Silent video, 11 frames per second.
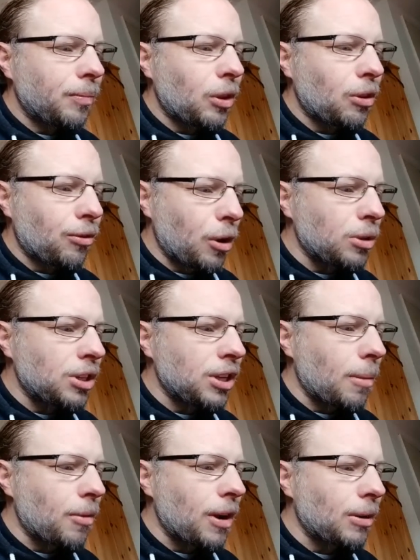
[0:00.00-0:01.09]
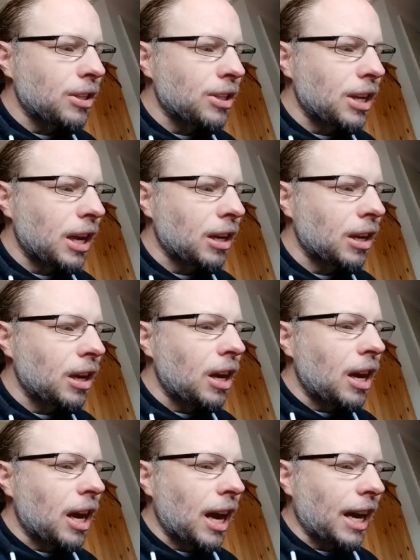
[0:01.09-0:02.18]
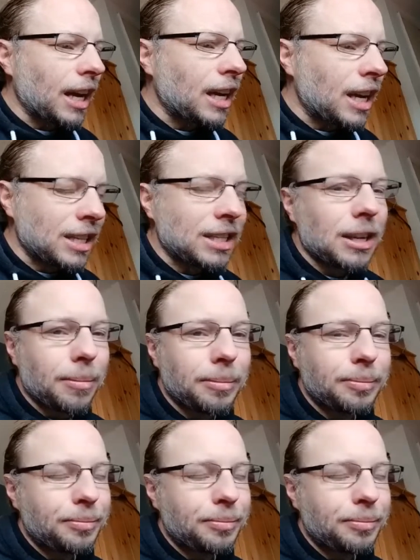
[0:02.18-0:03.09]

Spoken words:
throws his arm around his neck, and kissed him.